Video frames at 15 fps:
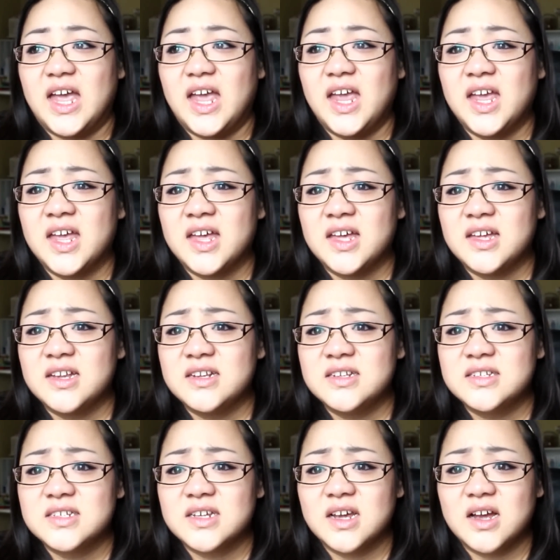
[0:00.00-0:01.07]

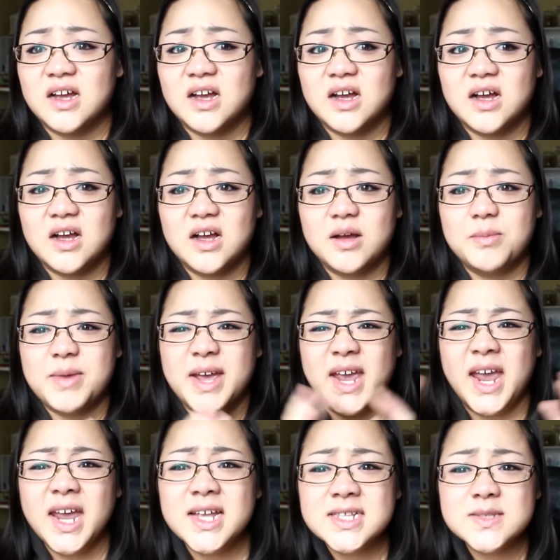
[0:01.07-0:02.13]
And my
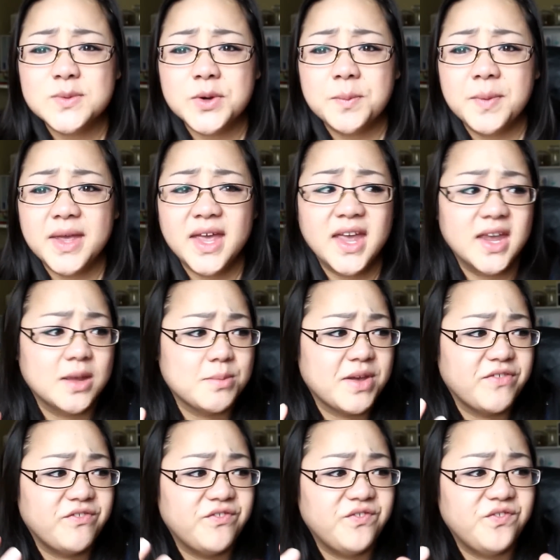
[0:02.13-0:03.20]
hands were big, and
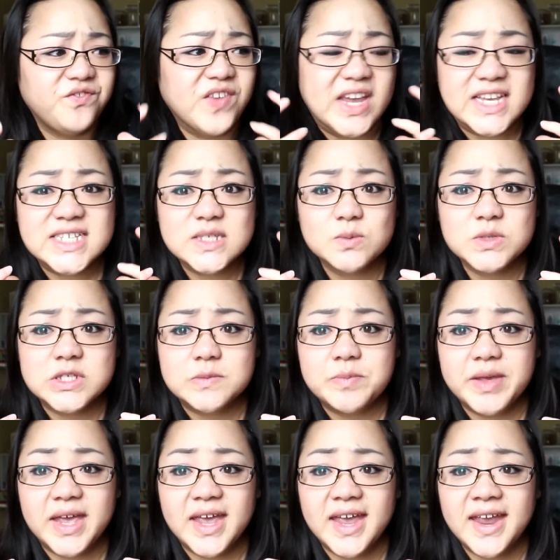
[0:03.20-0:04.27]
my face was
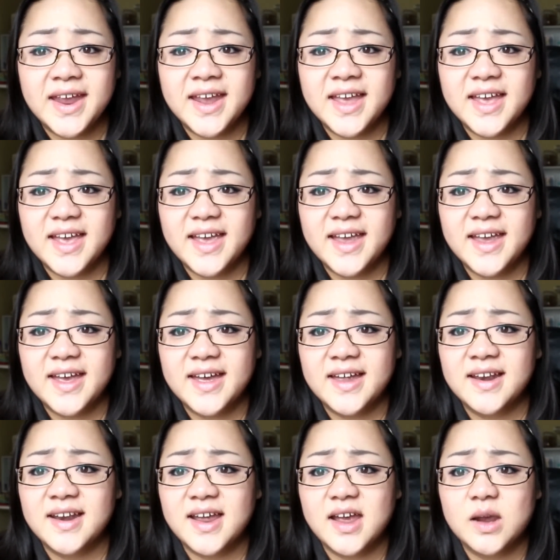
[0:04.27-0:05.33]
big,
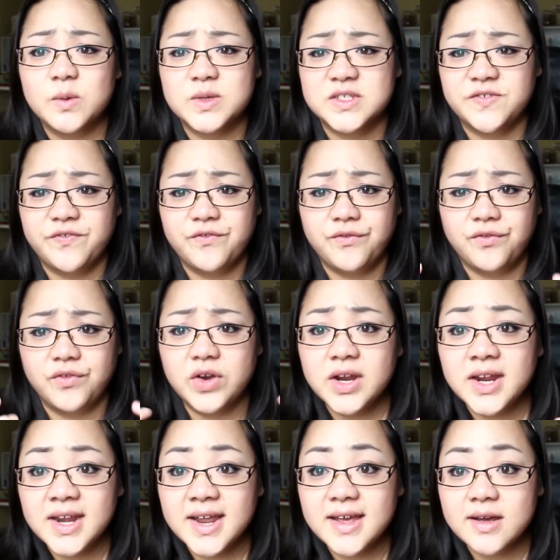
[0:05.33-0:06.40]
and I was
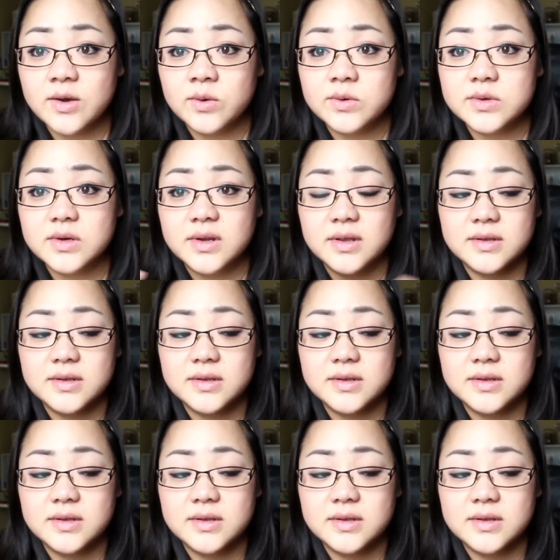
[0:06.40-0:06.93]
freaking out.